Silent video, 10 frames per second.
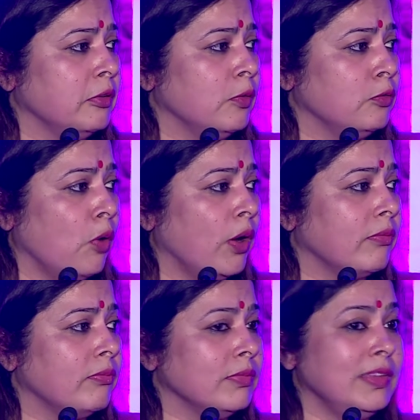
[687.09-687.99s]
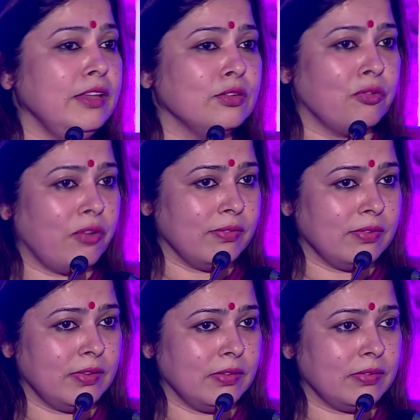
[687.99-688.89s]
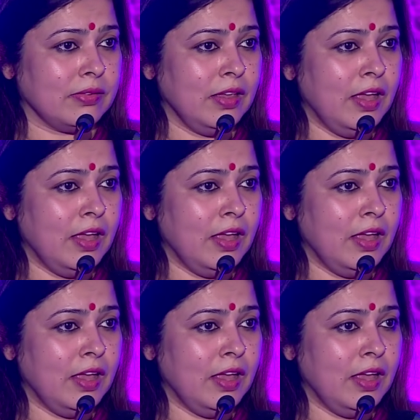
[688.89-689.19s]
for these offenses.